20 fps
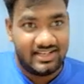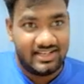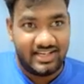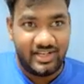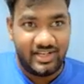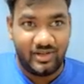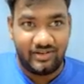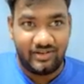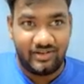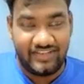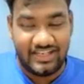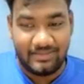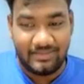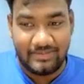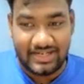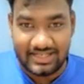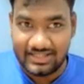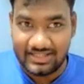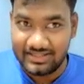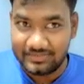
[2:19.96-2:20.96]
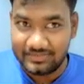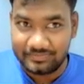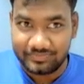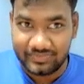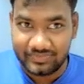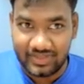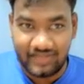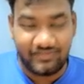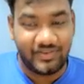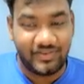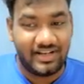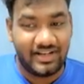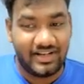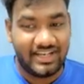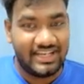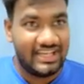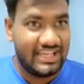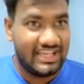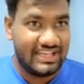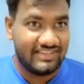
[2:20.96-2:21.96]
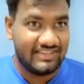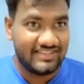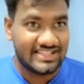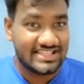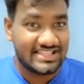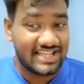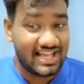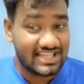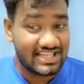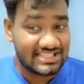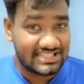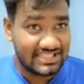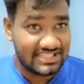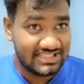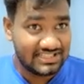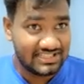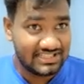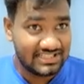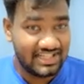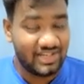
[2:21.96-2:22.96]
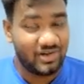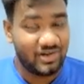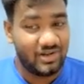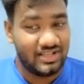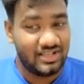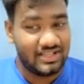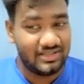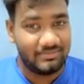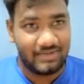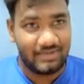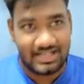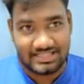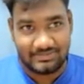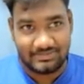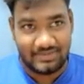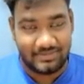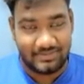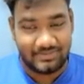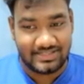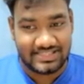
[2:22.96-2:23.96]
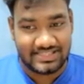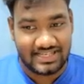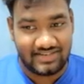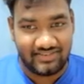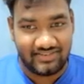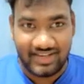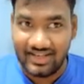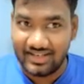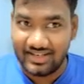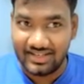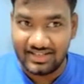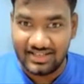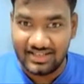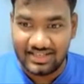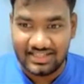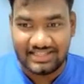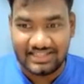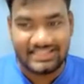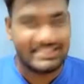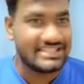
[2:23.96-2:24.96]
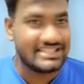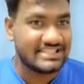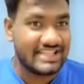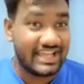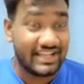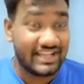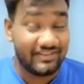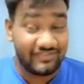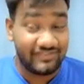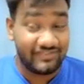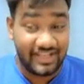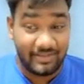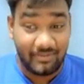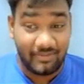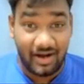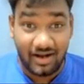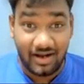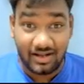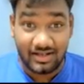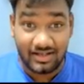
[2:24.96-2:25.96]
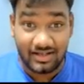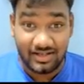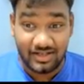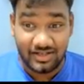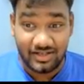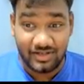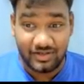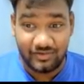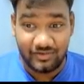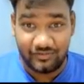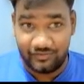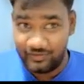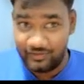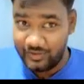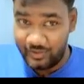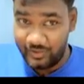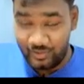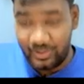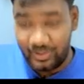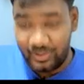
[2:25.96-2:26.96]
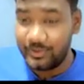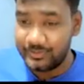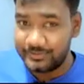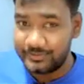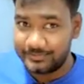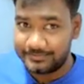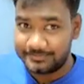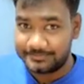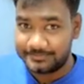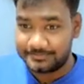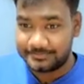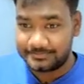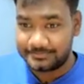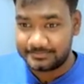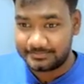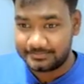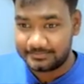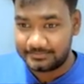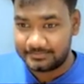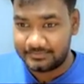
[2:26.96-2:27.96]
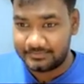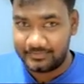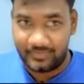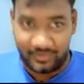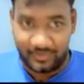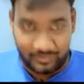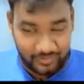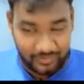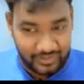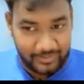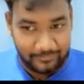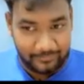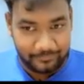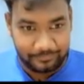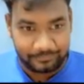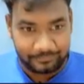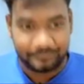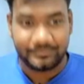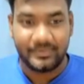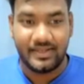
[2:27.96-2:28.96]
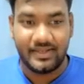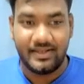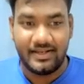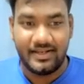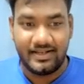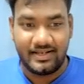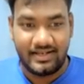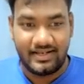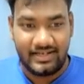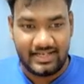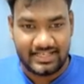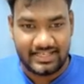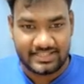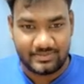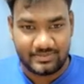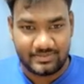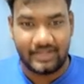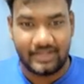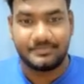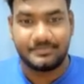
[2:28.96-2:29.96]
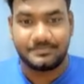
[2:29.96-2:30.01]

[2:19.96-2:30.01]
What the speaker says: Do you all feel better? If you all did A-levels last year, did all the past papers and went, this is like a free mark for you now. Okay. Next one.